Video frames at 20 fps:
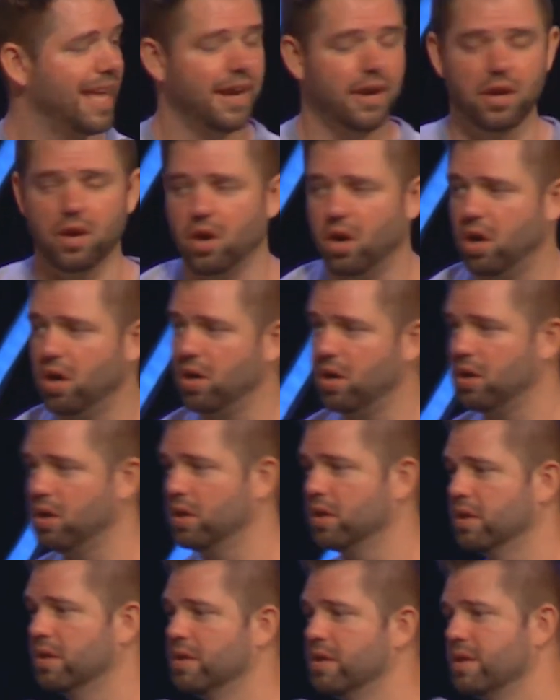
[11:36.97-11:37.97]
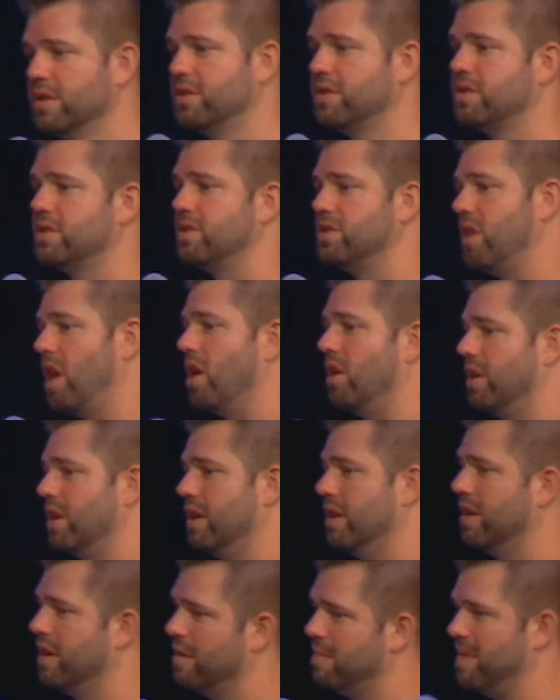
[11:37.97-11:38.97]
And it all
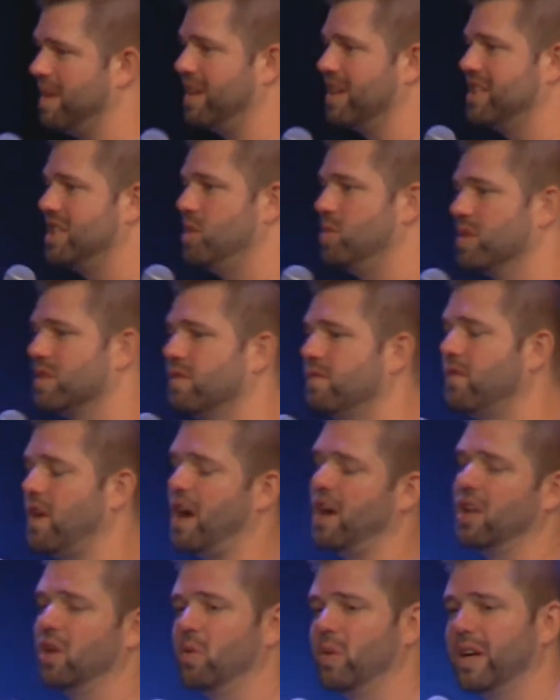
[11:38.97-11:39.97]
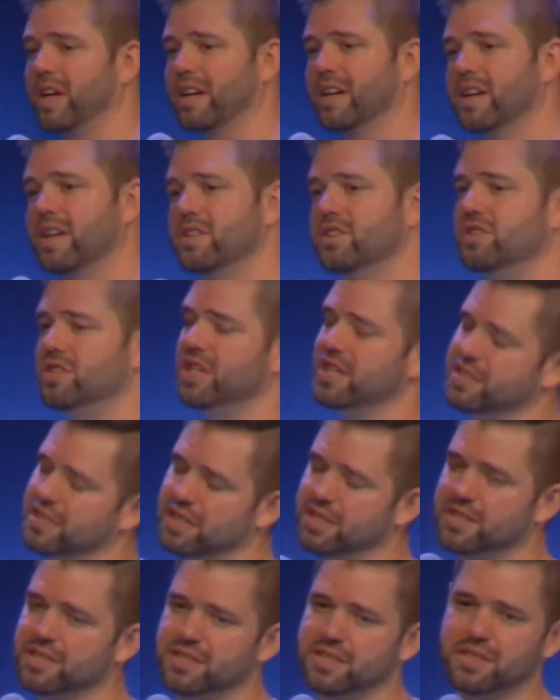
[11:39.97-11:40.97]
started because he was following
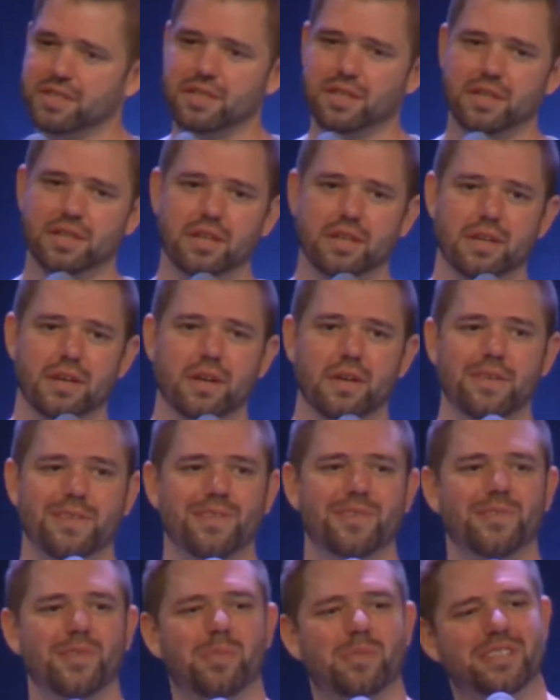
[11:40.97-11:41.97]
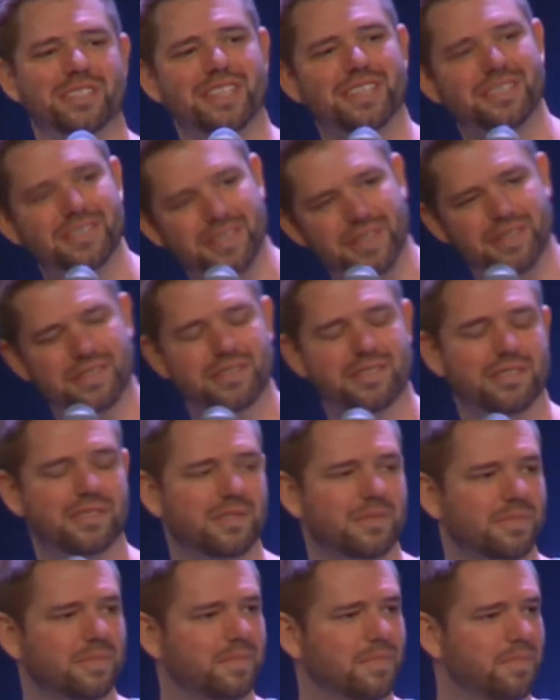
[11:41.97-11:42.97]
Jesus from a
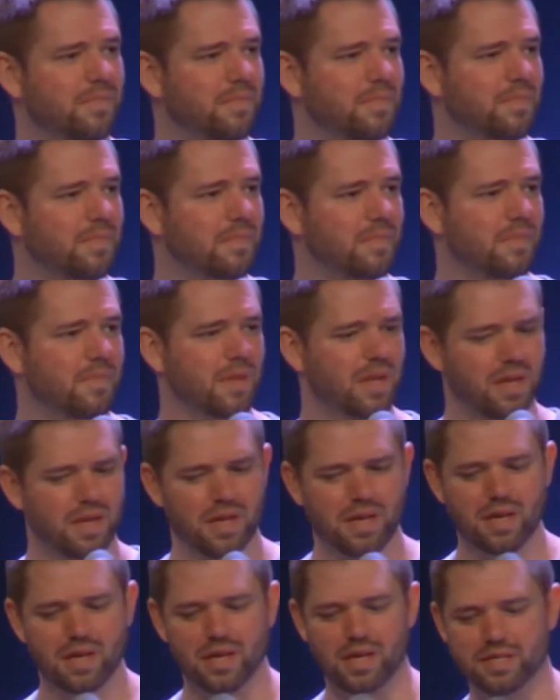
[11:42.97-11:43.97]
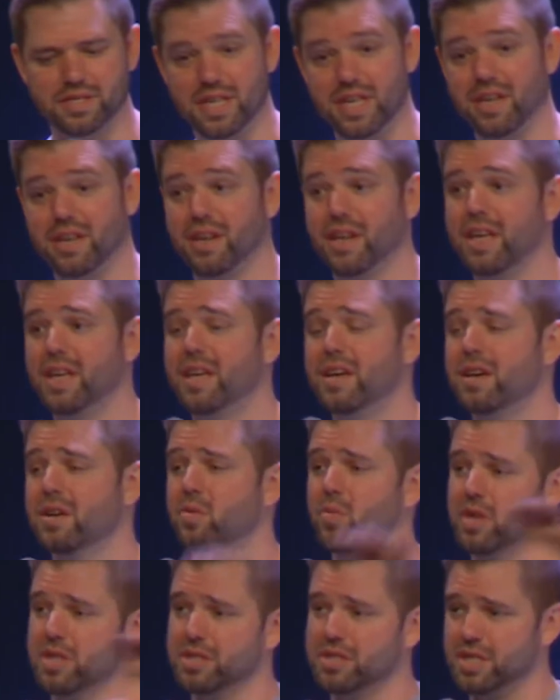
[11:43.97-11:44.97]
distance. You see, he could
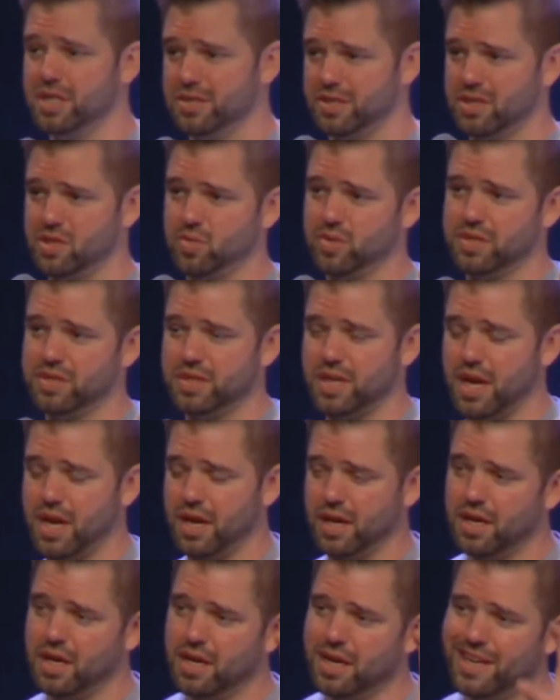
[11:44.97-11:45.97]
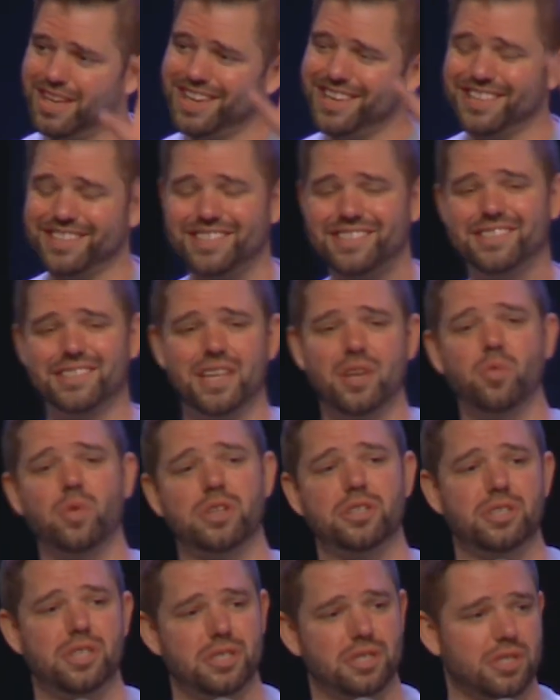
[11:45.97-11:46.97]
hear what Jesus was saying. He could see
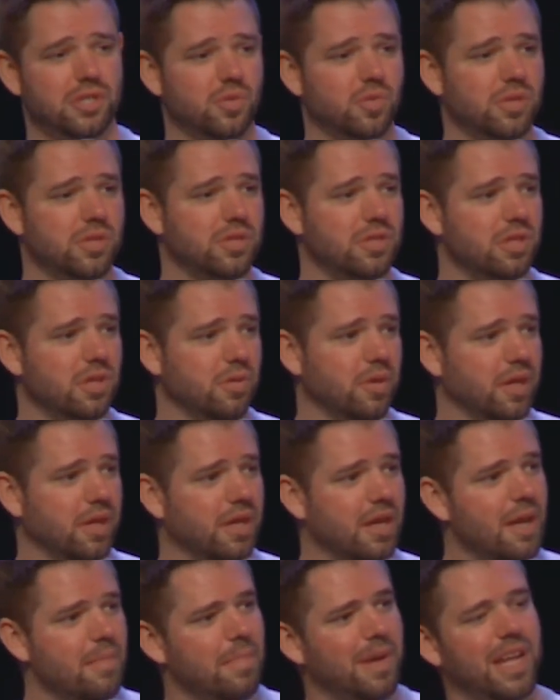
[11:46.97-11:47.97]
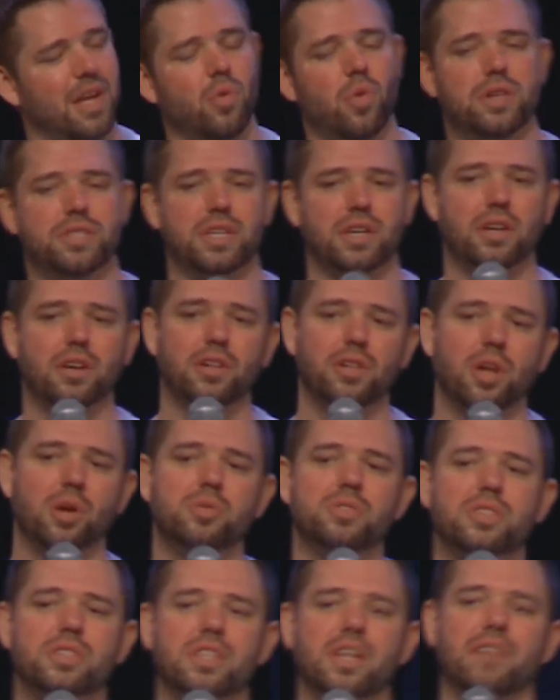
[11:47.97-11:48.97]
what Jesus was doing, but he wasn't
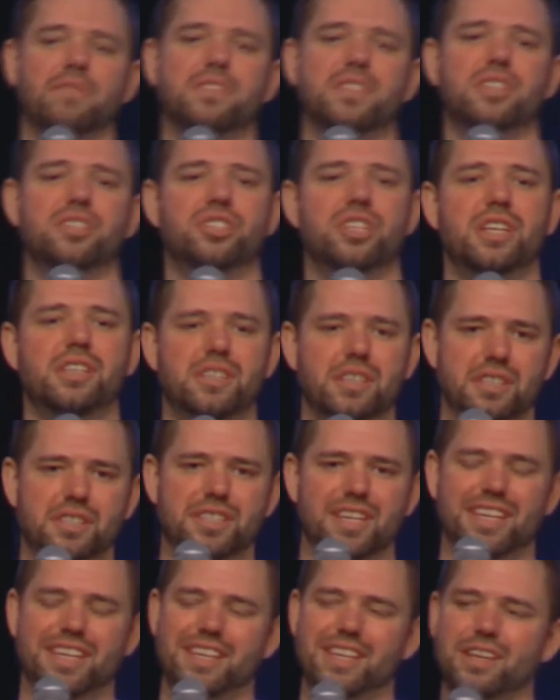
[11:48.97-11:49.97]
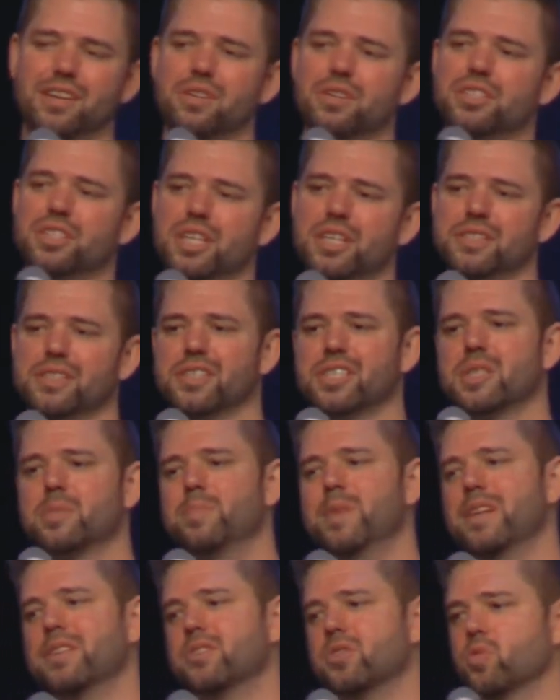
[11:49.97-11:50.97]
close enough to Jesus to hear Jesus
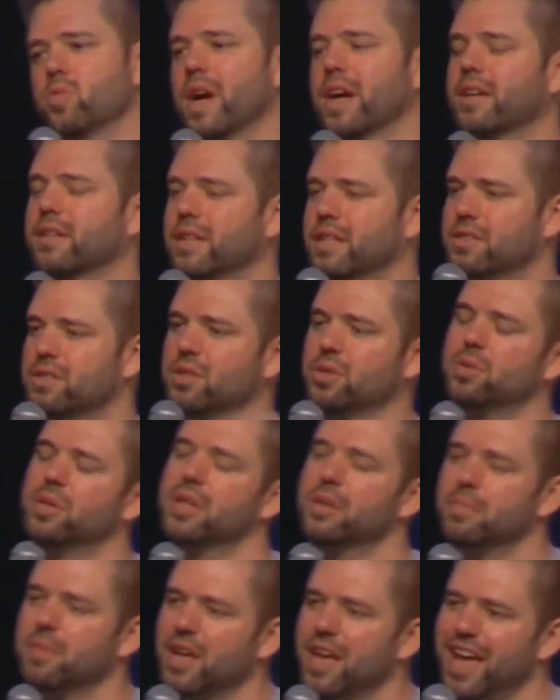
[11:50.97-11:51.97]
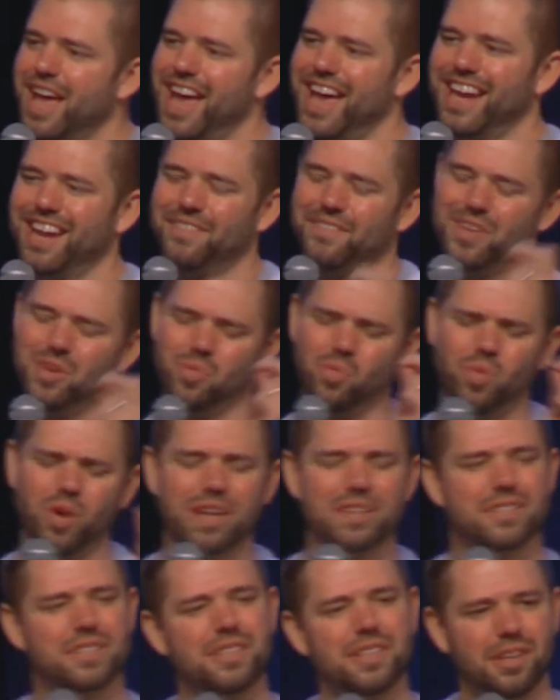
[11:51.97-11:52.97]
speak directly to him. And if he
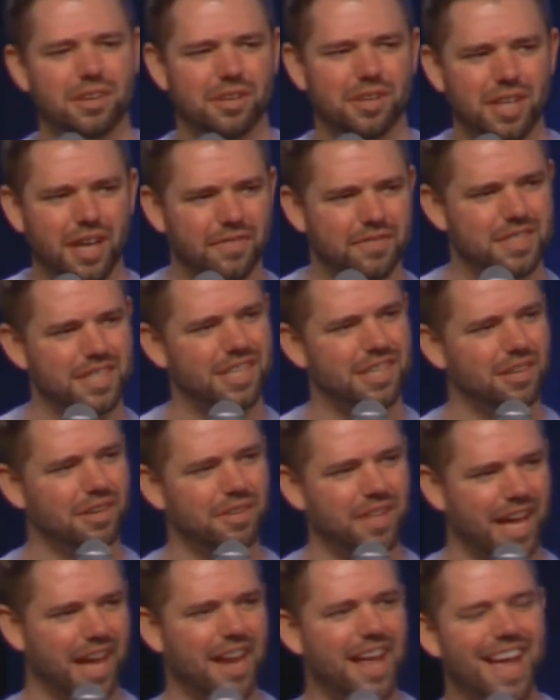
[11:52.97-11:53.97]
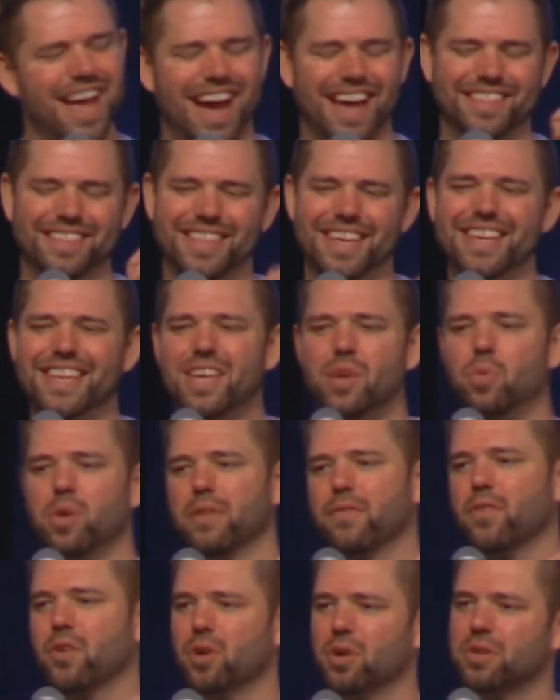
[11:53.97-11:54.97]
was near enough to hear that, I think he
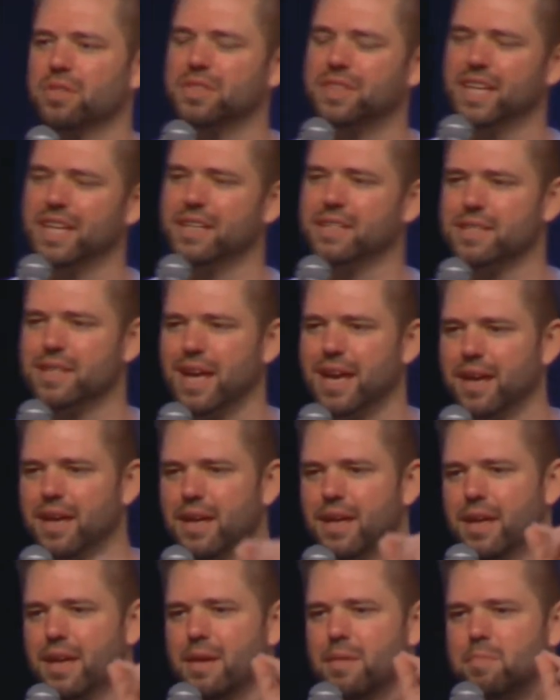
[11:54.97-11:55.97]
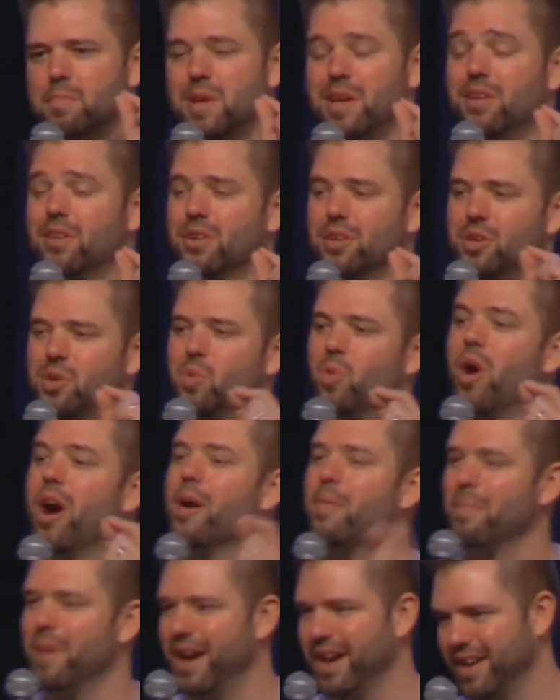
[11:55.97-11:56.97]
would have heard things like, "Peter, you
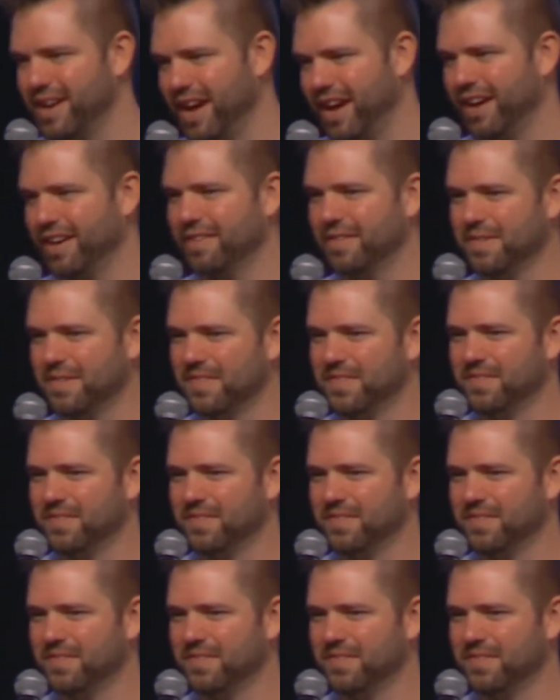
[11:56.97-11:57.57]
are my guy.